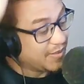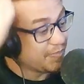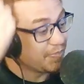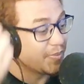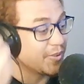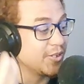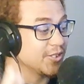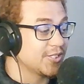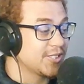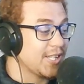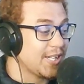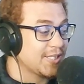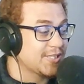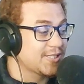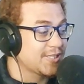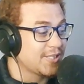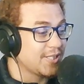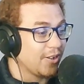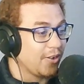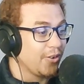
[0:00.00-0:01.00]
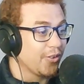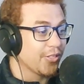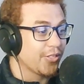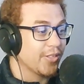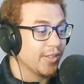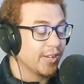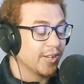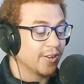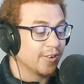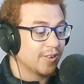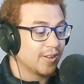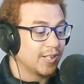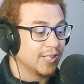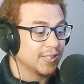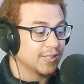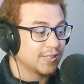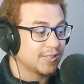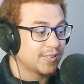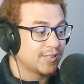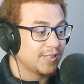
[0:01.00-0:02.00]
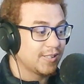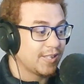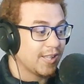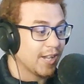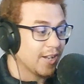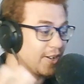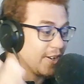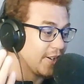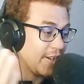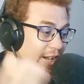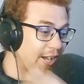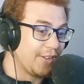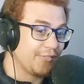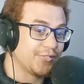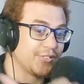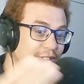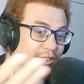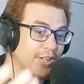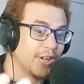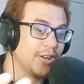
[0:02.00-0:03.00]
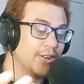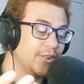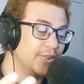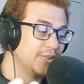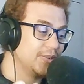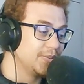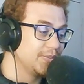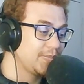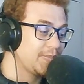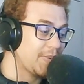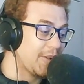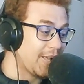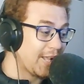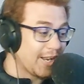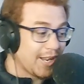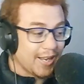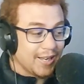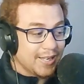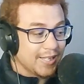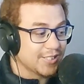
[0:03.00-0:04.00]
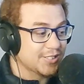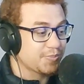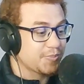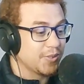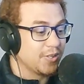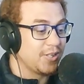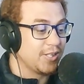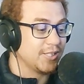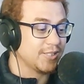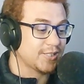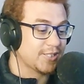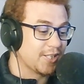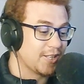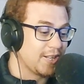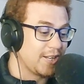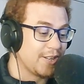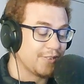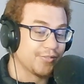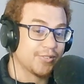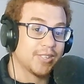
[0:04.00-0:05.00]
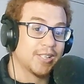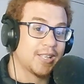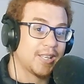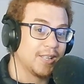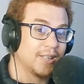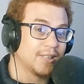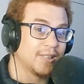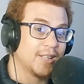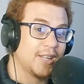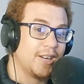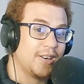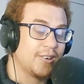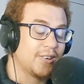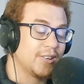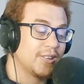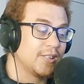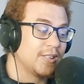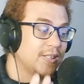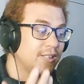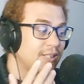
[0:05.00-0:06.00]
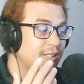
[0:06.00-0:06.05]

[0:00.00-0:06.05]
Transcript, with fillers: Because that's the whole thing, right? They're gonna have to go... Let's be honest, they're gonna have to kill Eren.